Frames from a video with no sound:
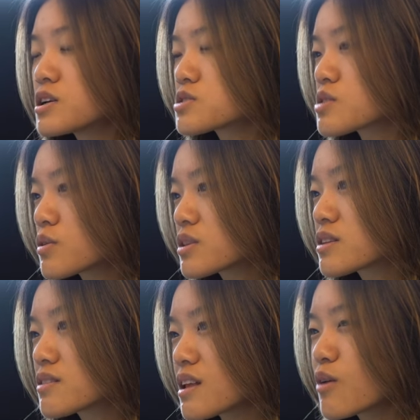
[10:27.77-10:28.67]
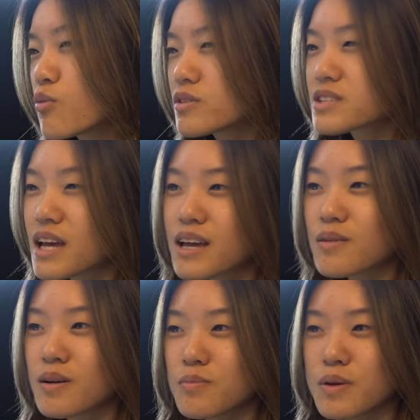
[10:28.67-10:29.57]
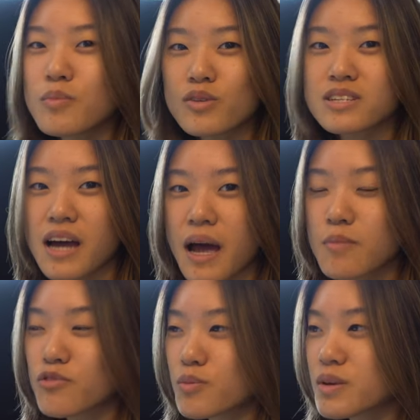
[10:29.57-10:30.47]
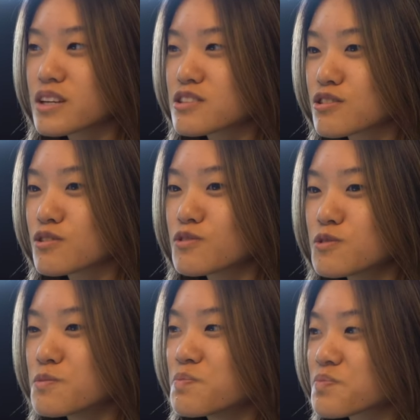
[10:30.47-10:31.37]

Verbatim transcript: So it will take a bit more time for me to